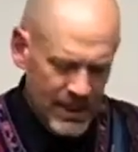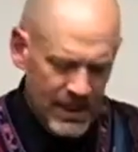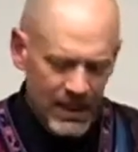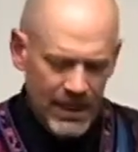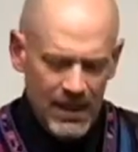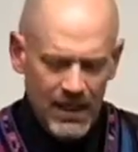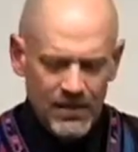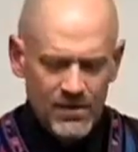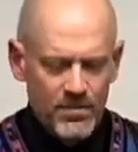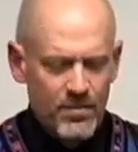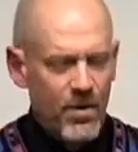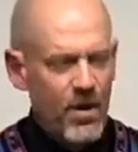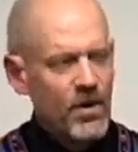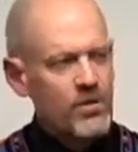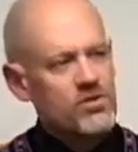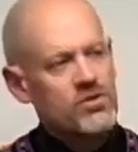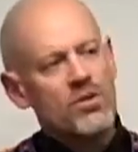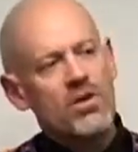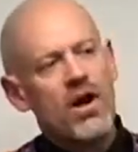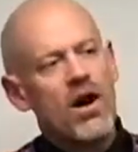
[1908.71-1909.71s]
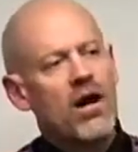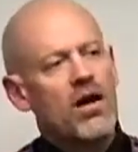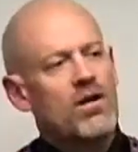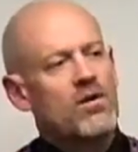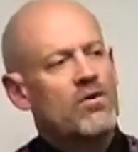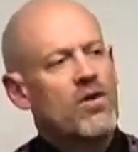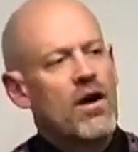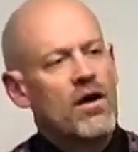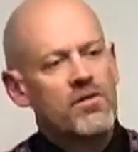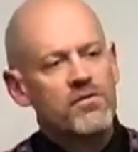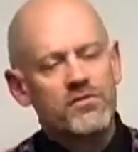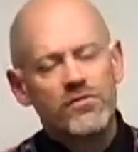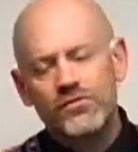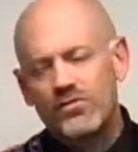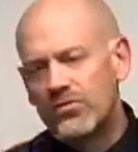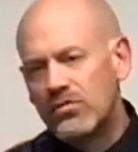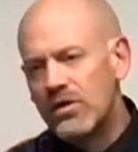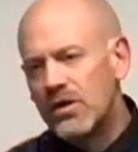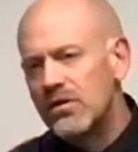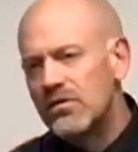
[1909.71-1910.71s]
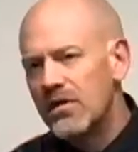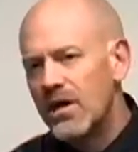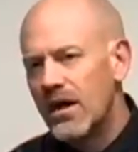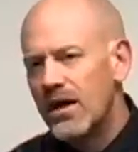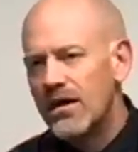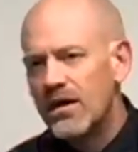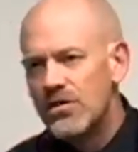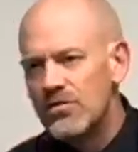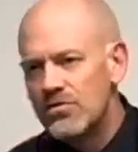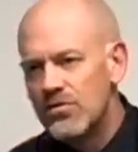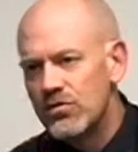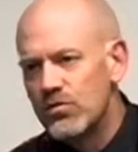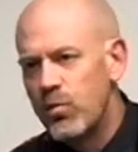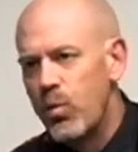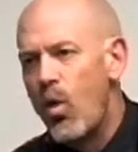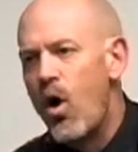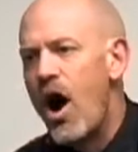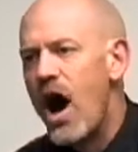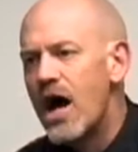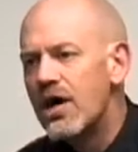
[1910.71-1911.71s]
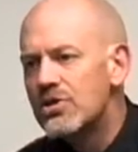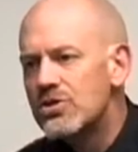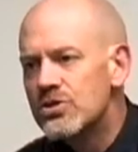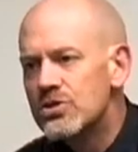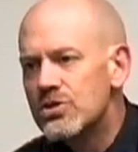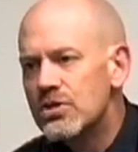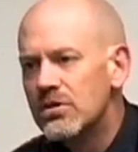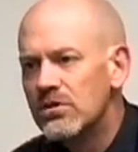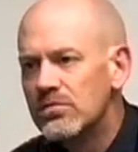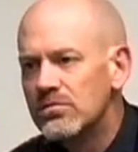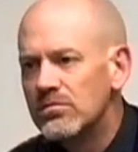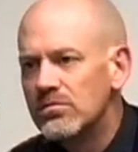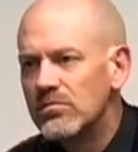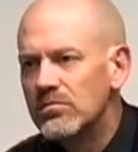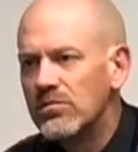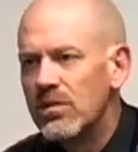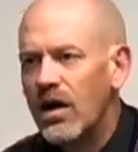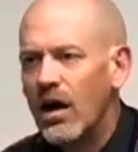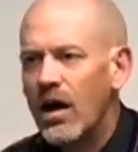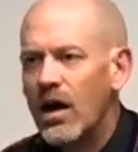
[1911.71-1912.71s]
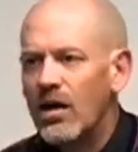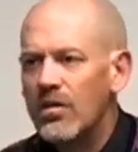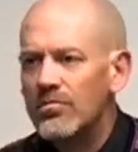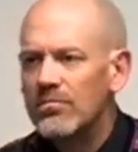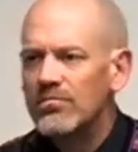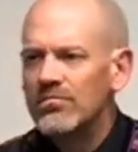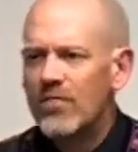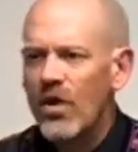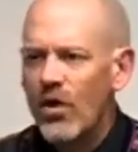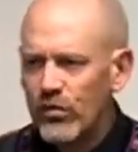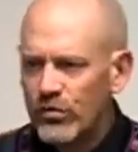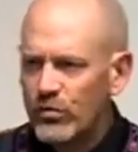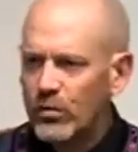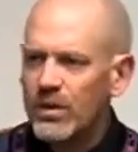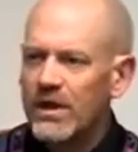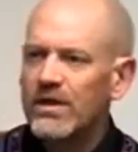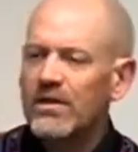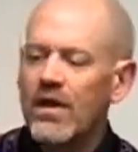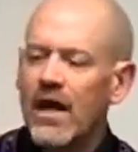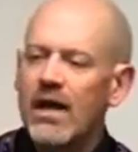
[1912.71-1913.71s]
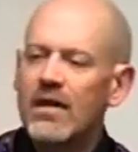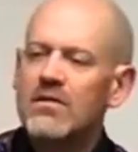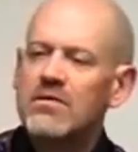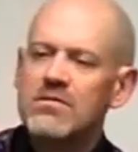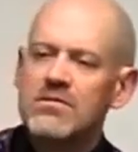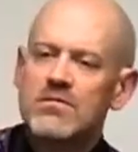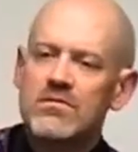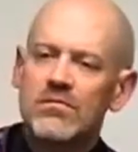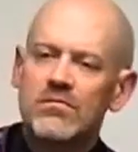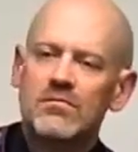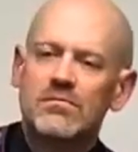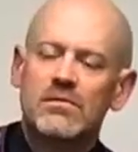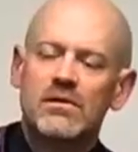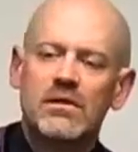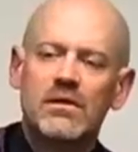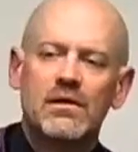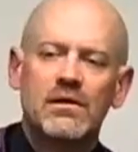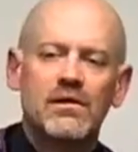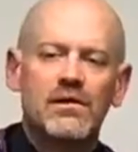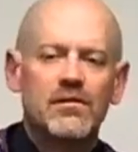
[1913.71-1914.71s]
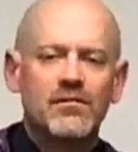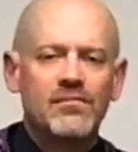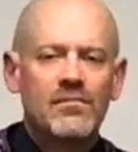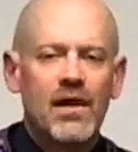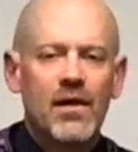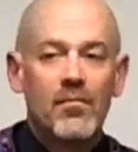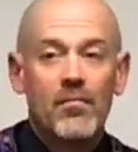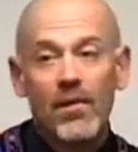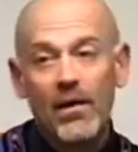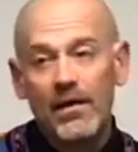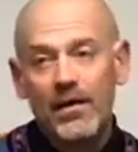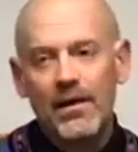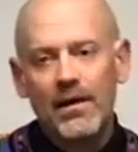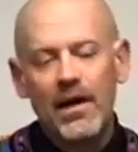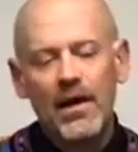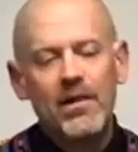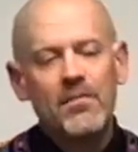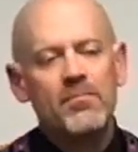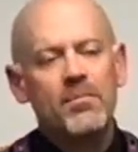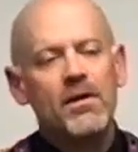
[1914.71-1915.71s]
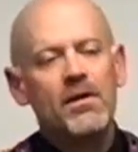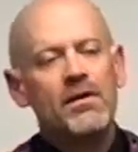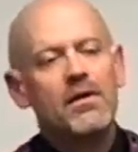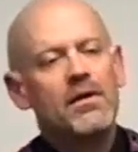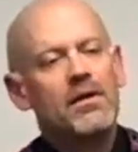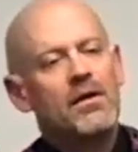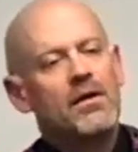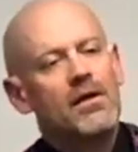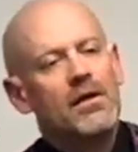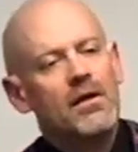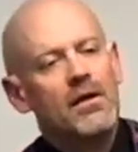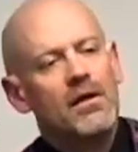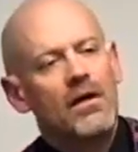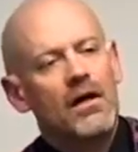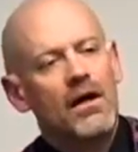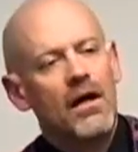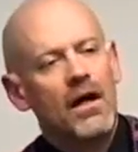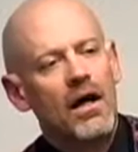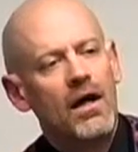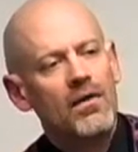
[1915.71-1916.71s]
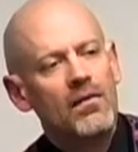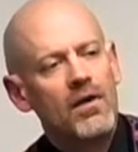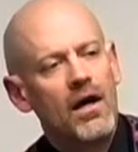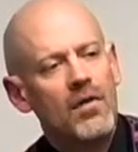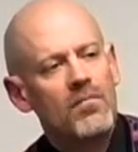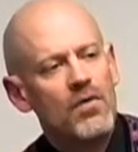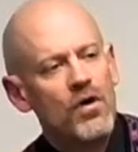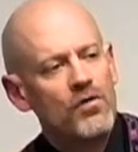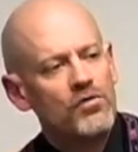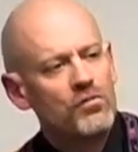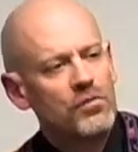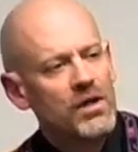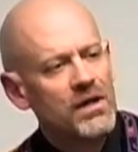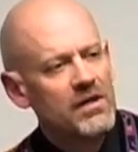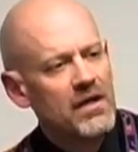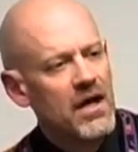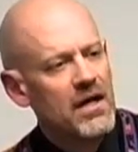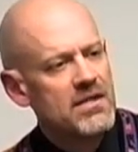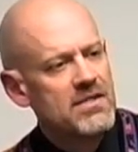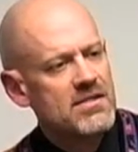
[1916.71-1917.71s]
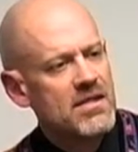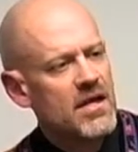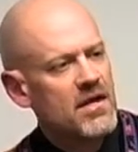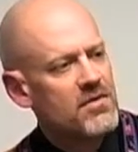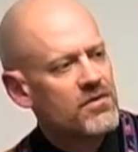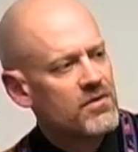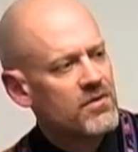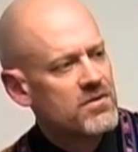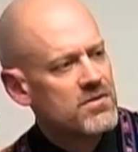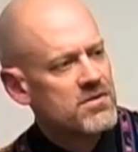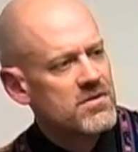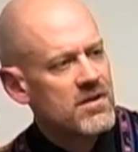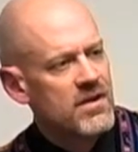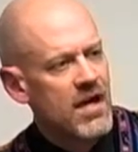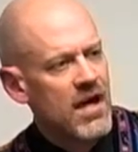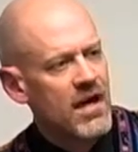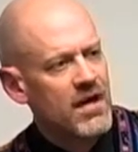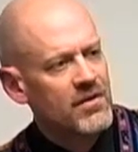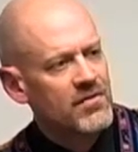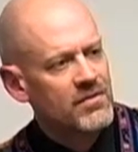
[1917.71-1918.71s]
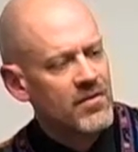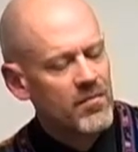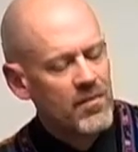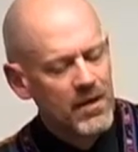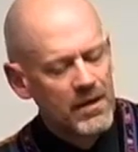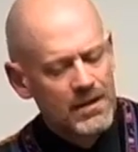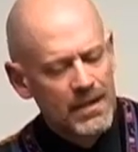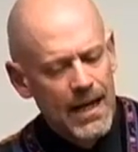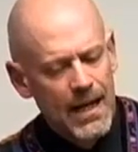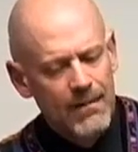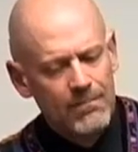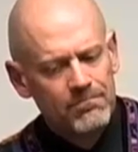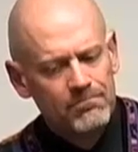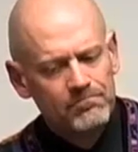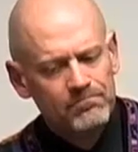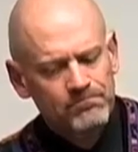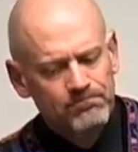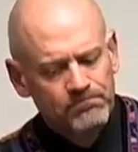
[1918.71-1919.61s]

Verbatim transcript: and you parked your car across the street and then just watched on most weeknights uh, not Monday night, but on, on most weeknights, say a Thursday night, something like that,